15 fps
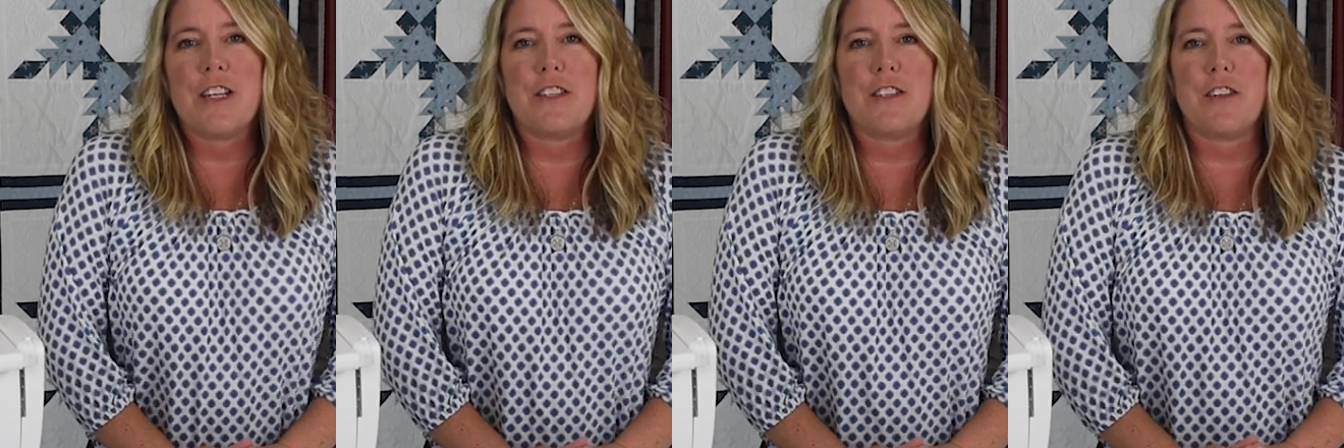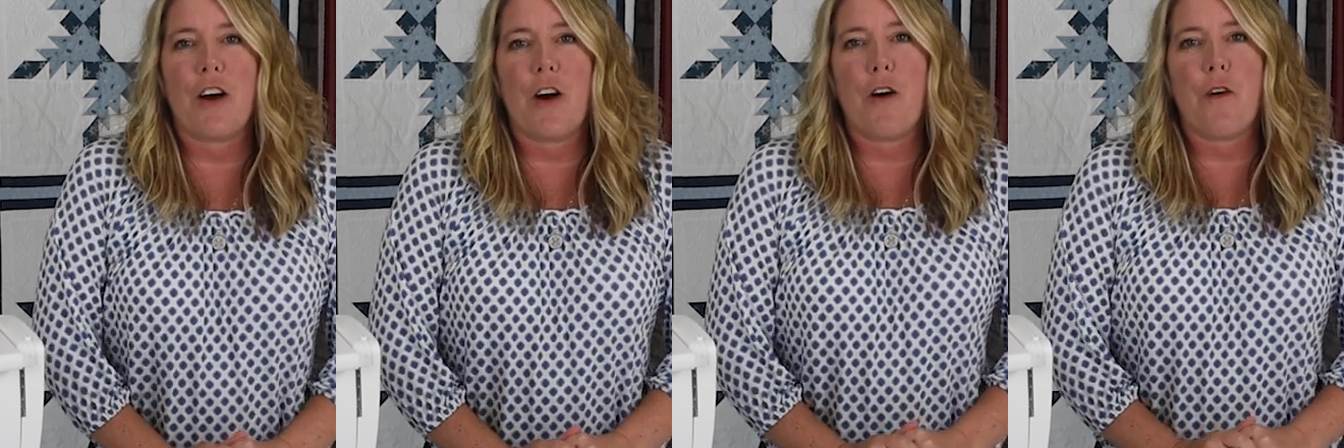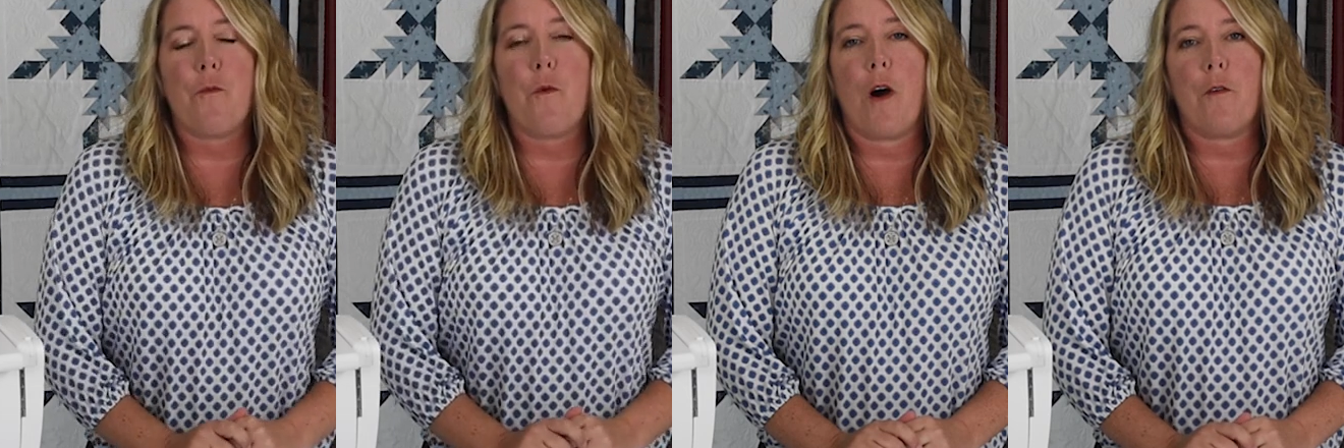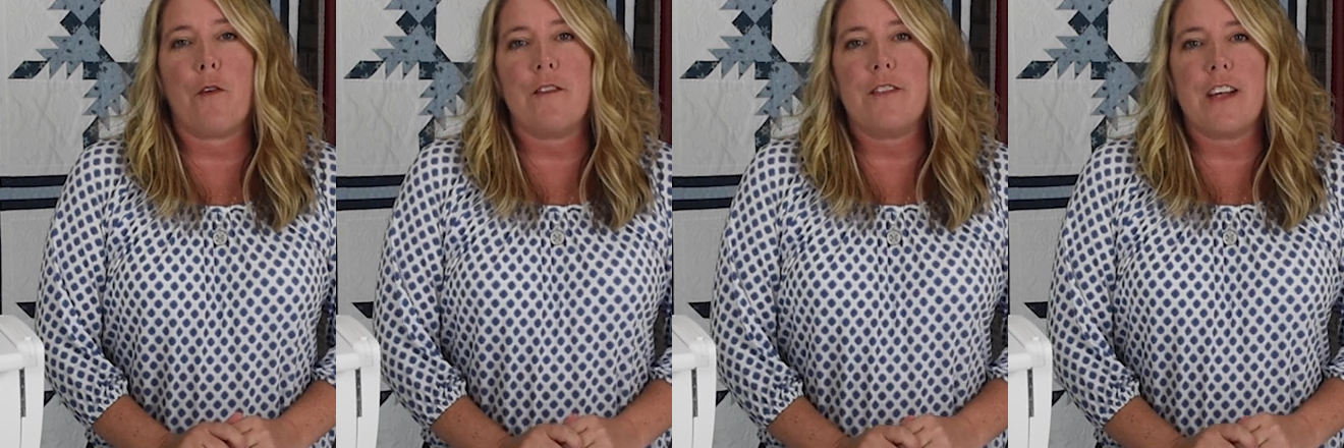So
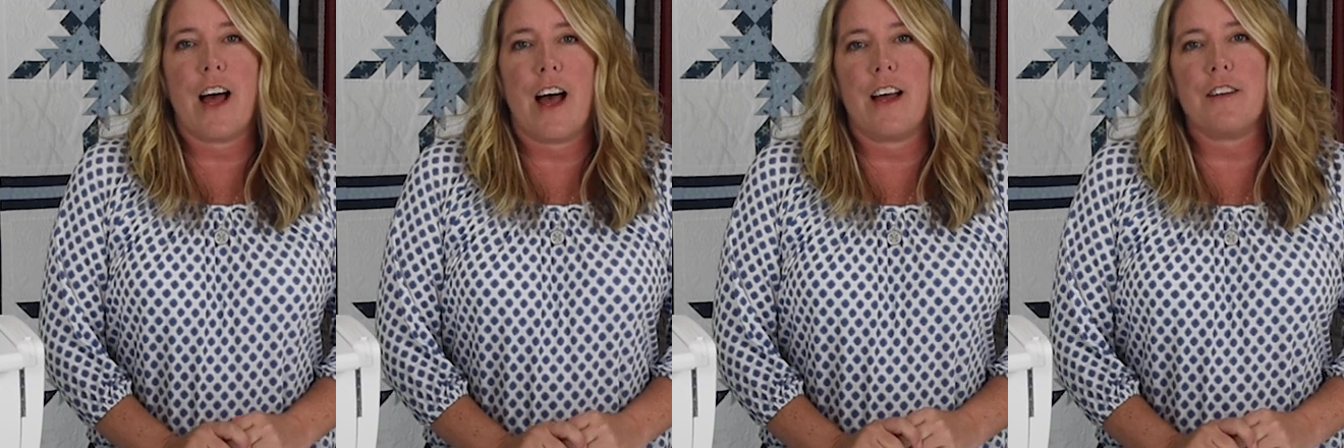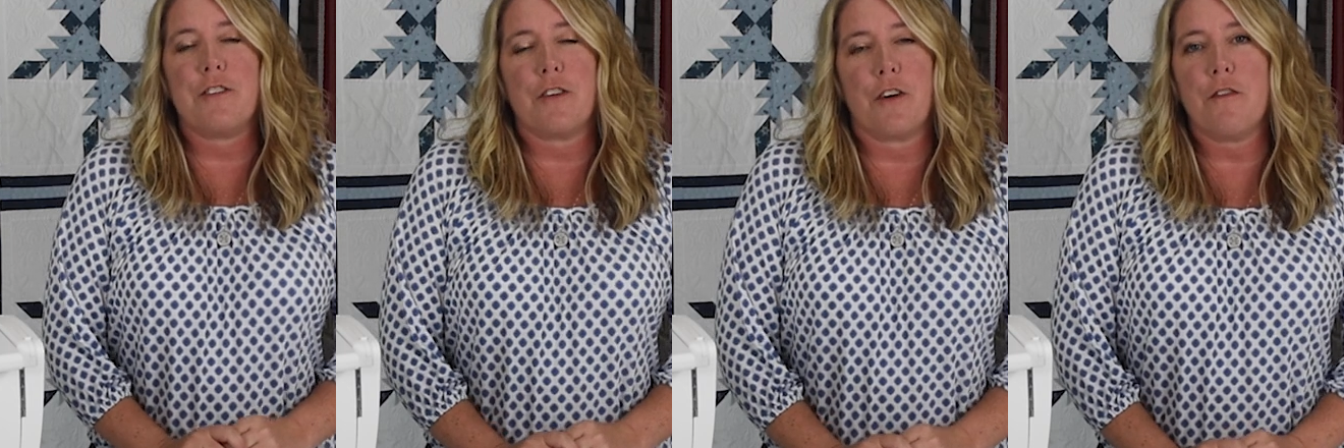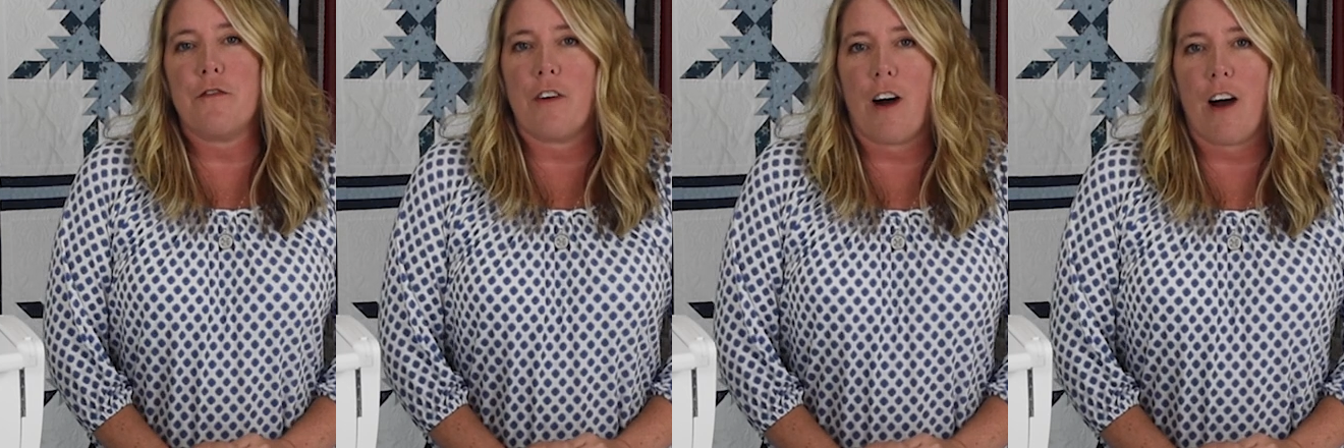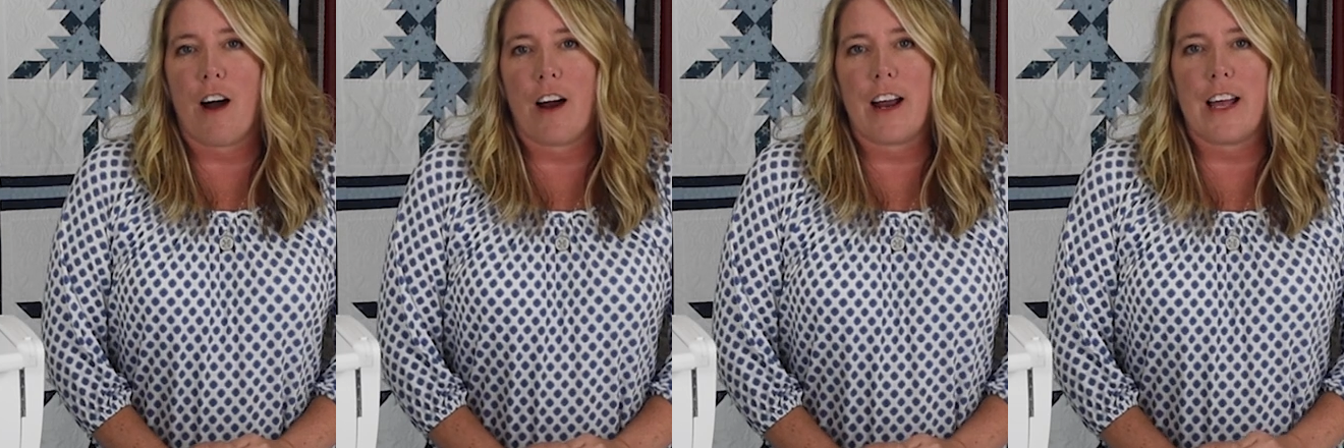what we've done so
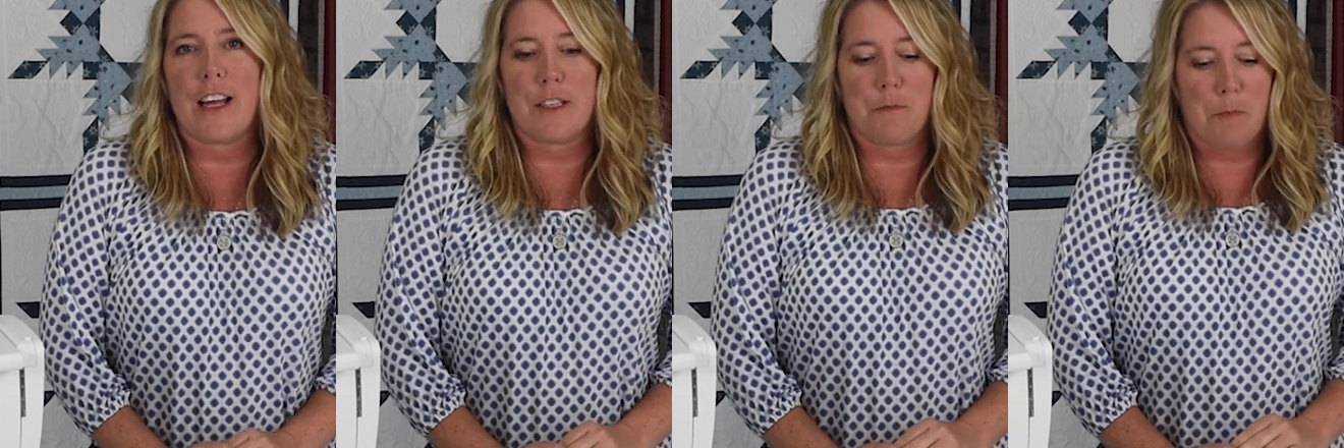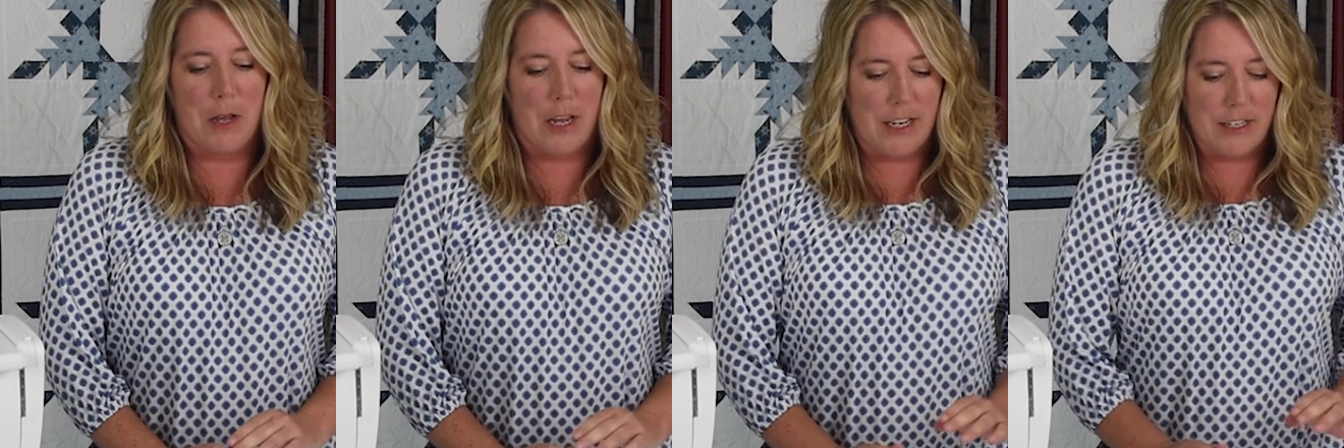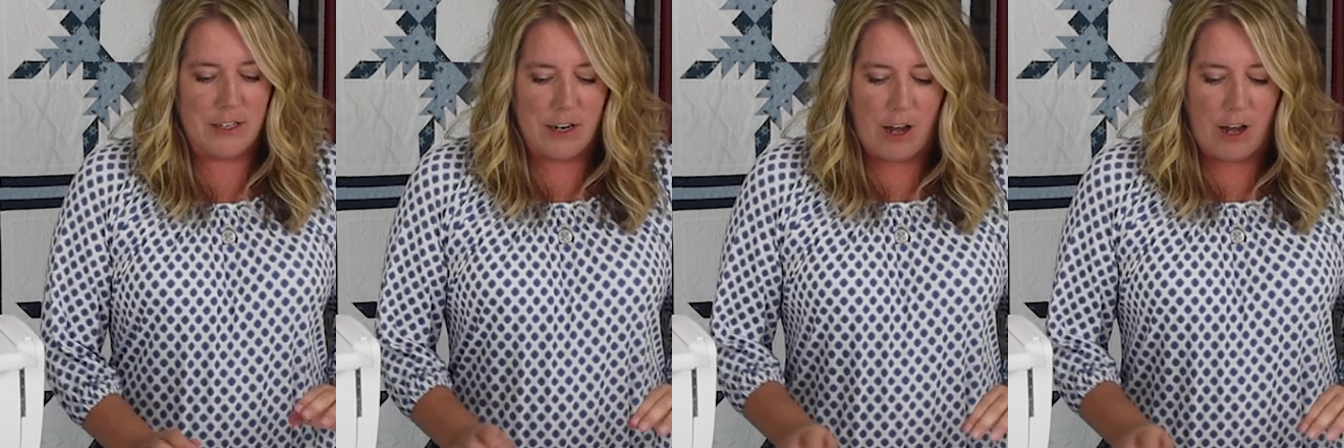far is pieced